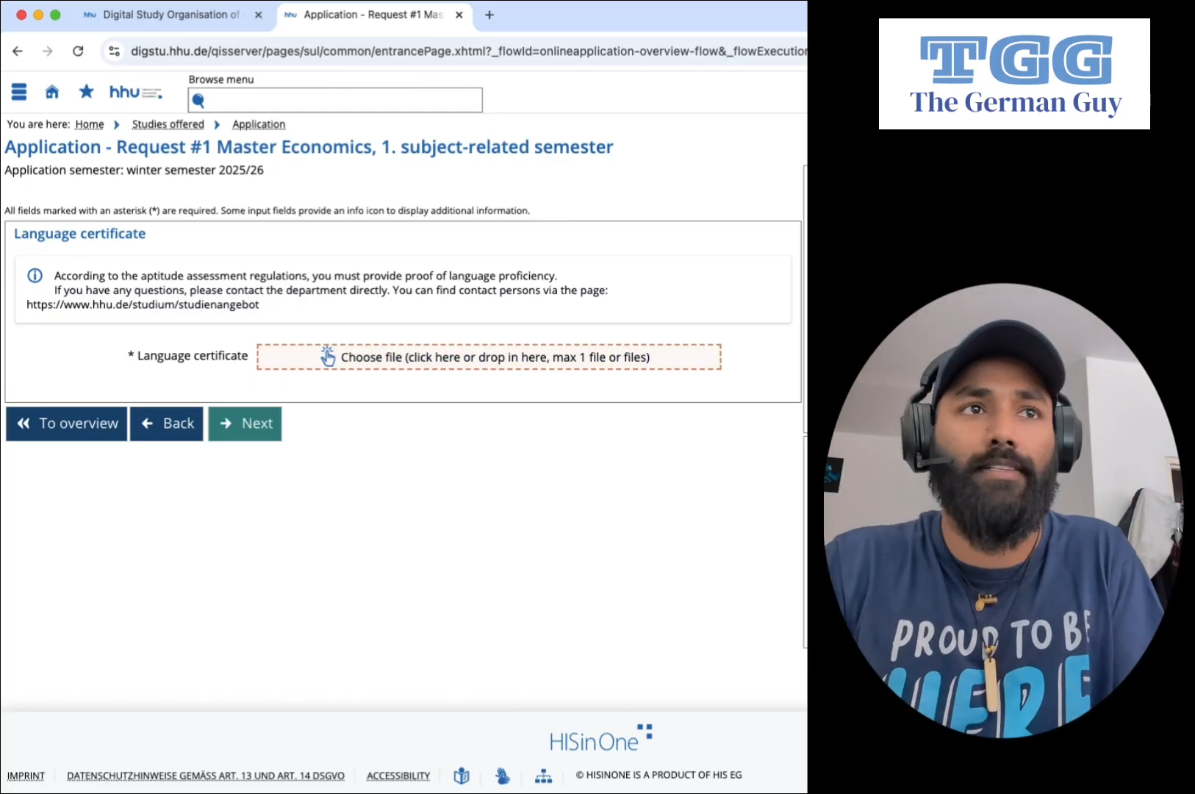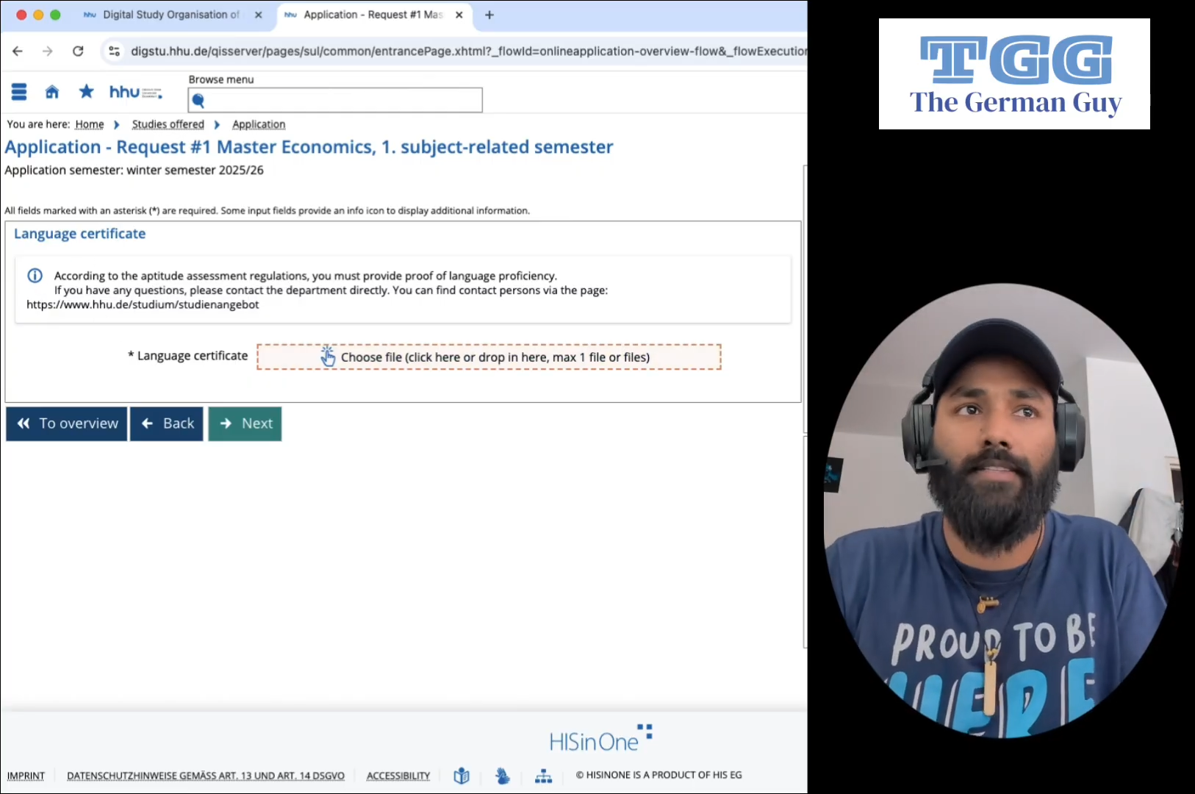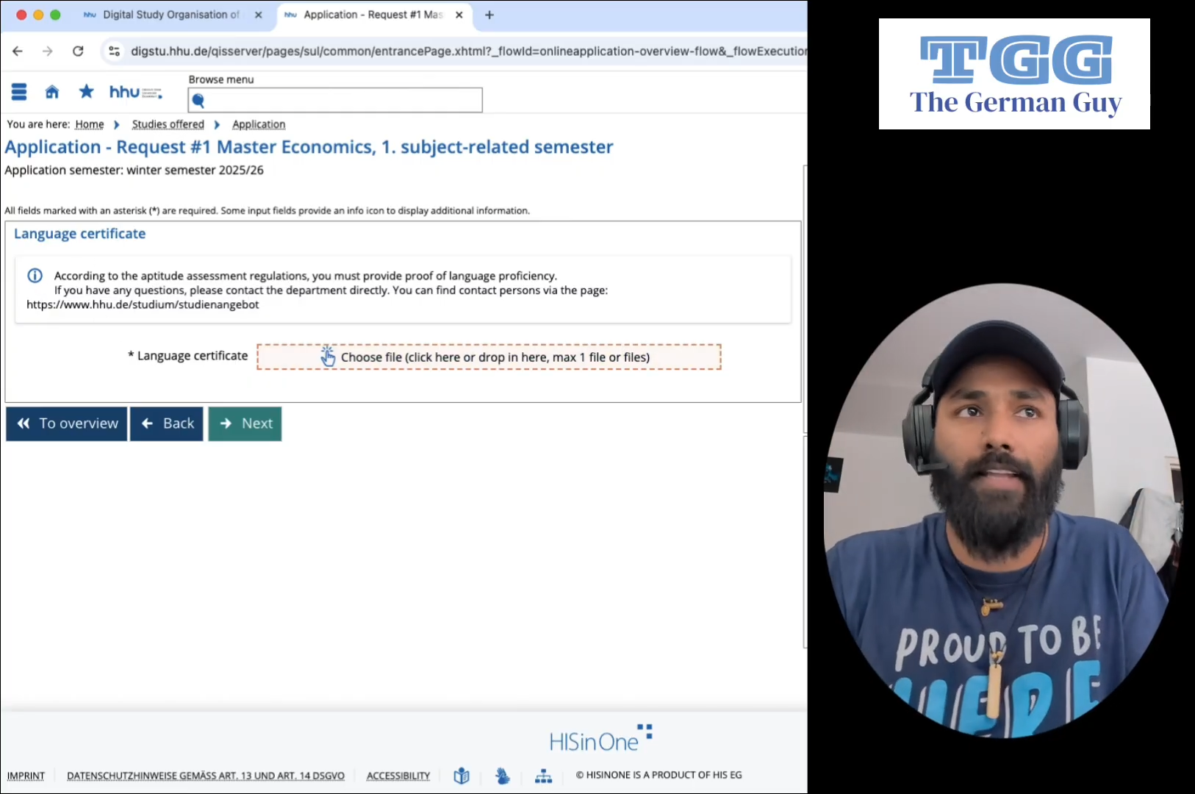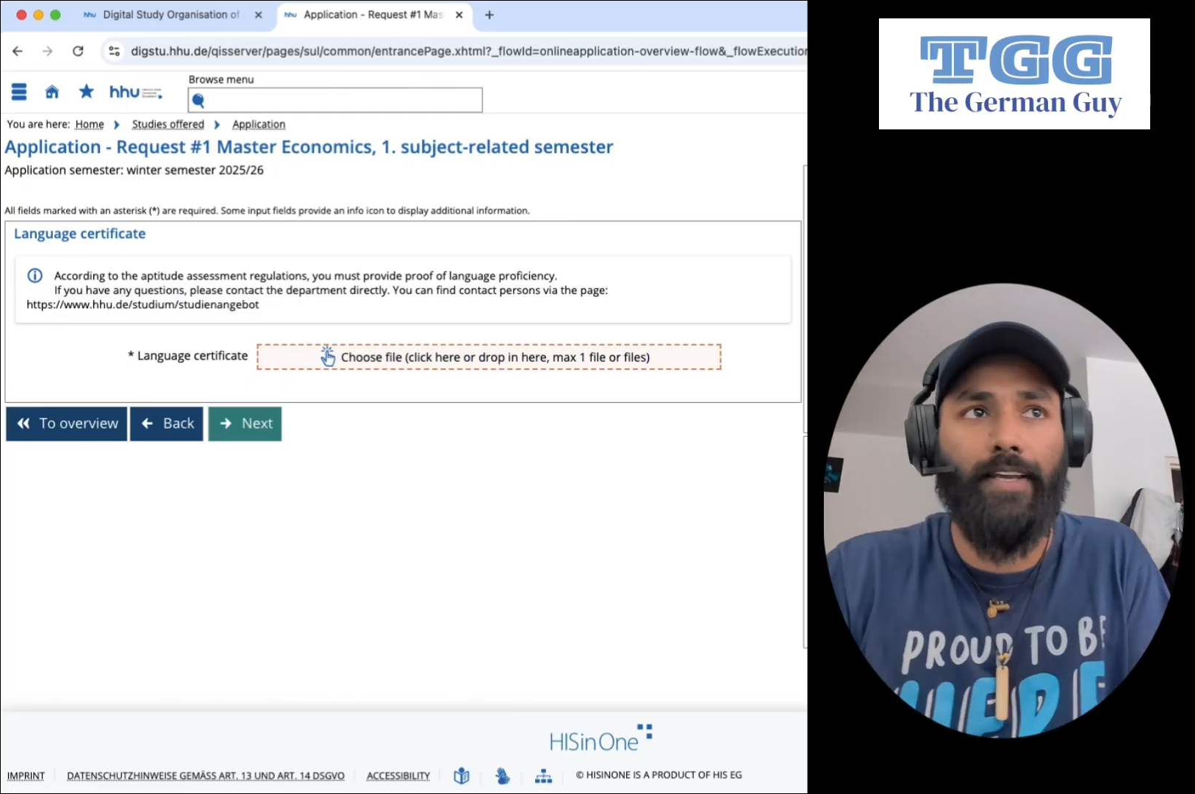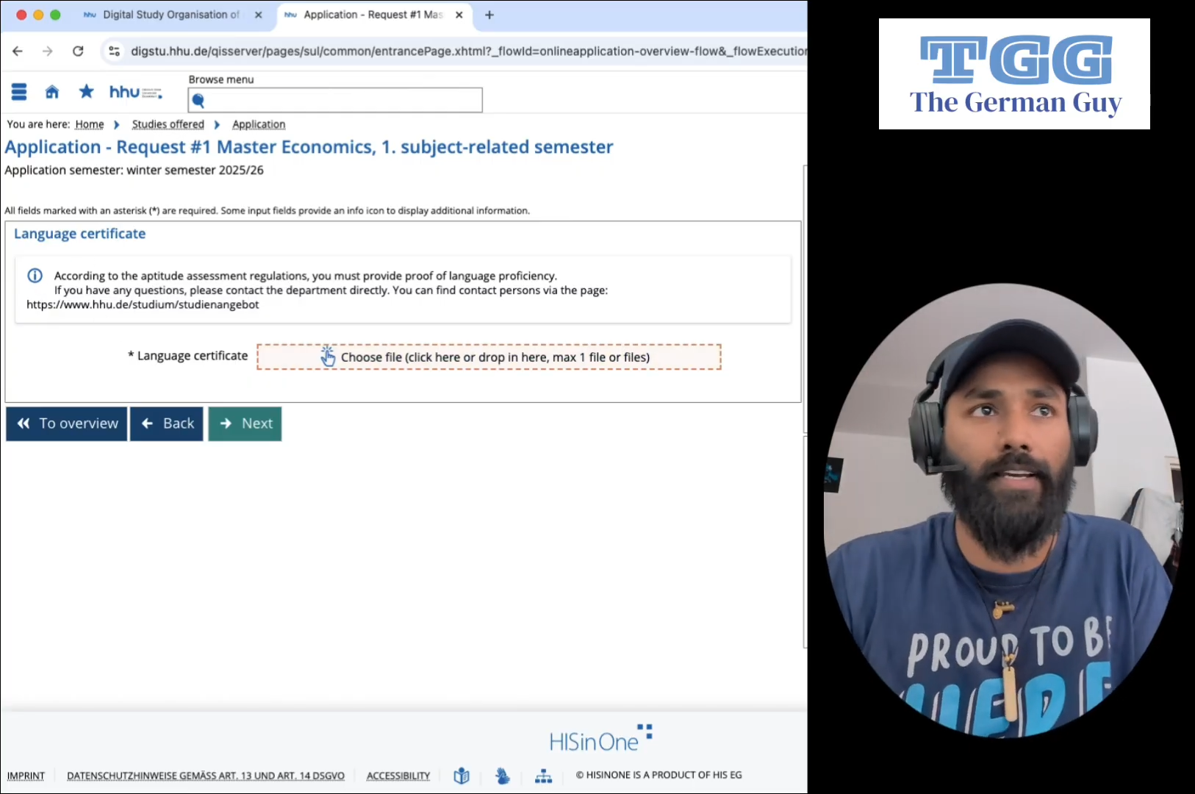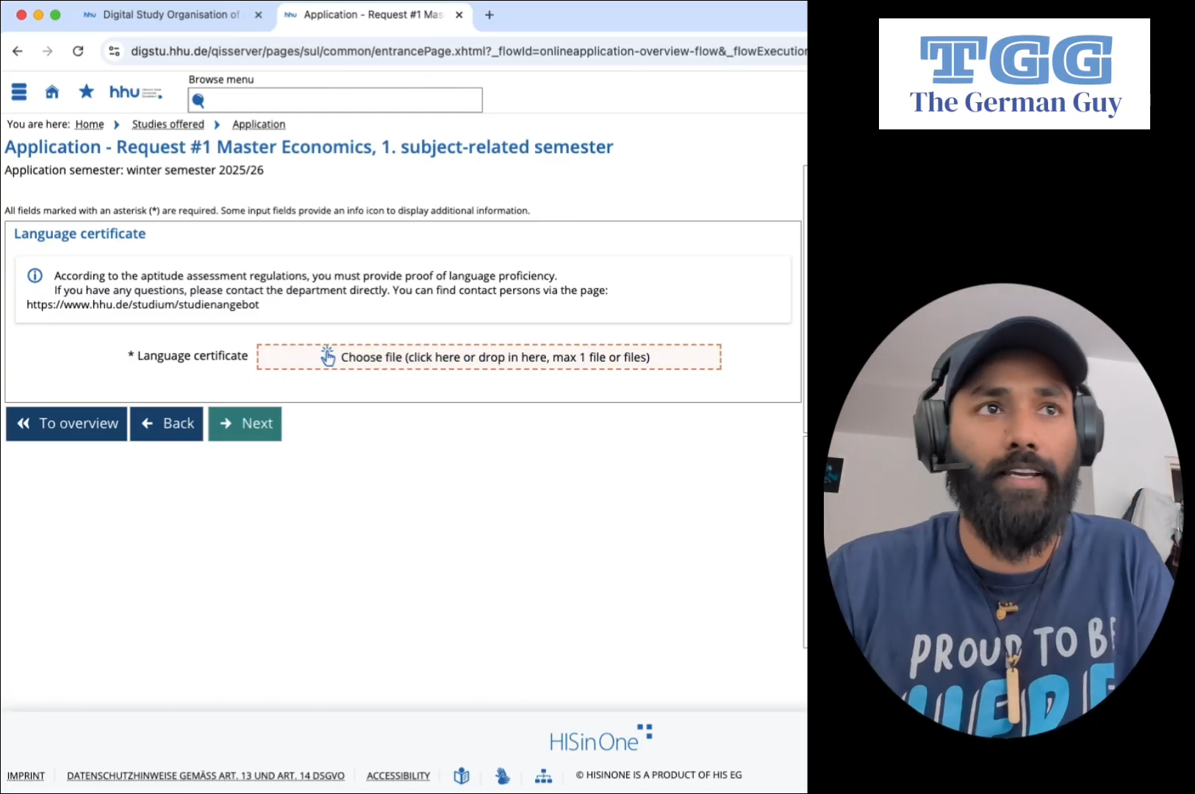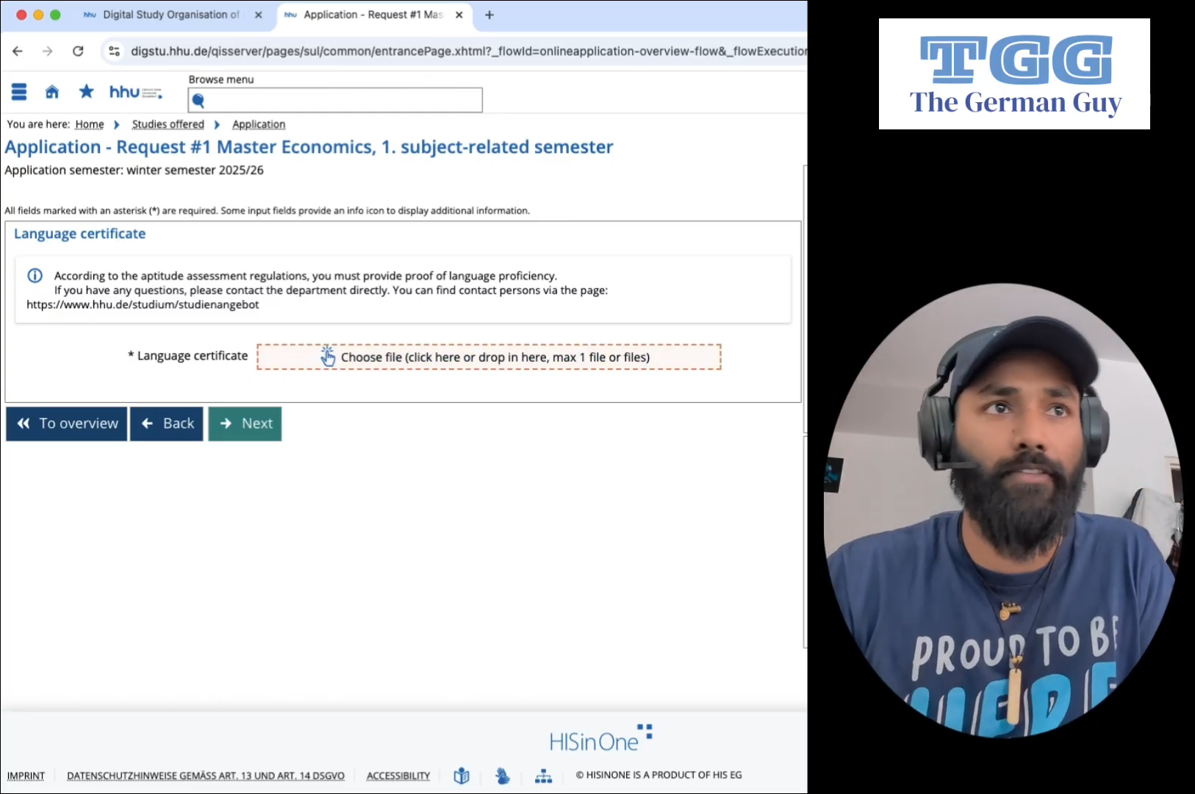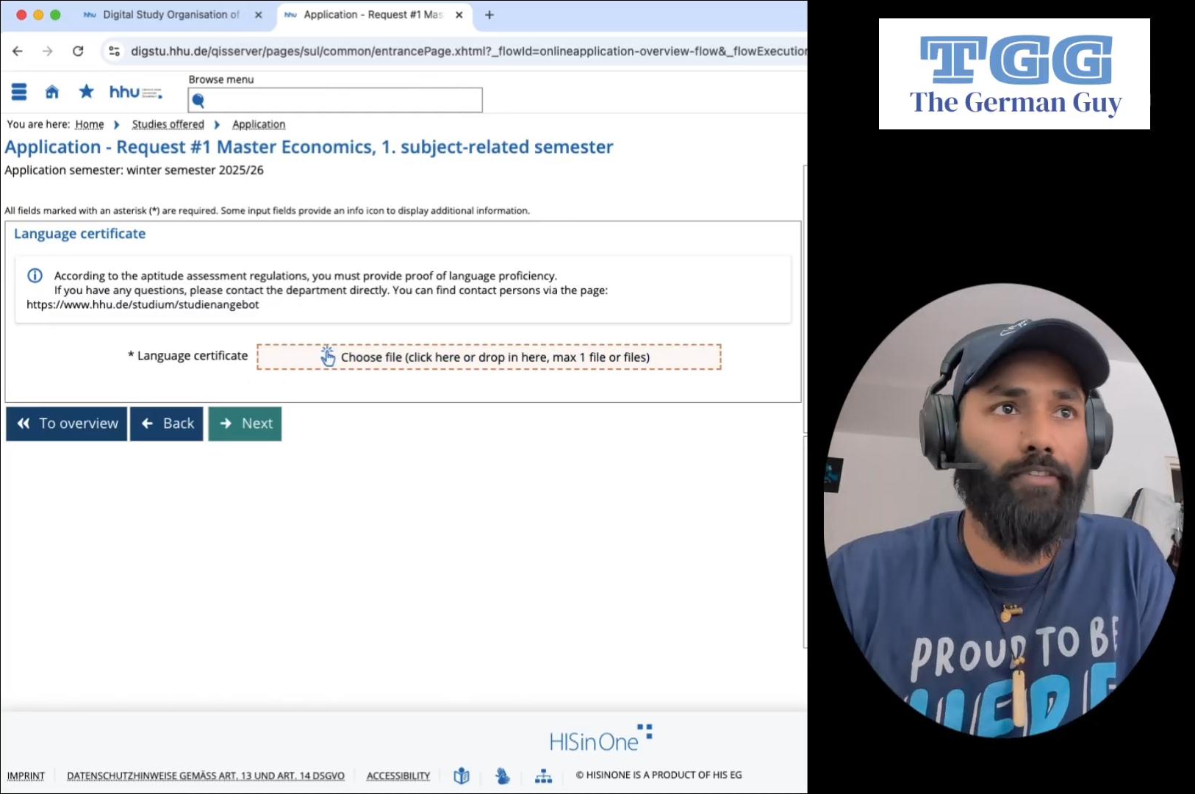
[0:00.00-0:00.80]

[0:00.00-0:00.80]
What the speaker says: it's like a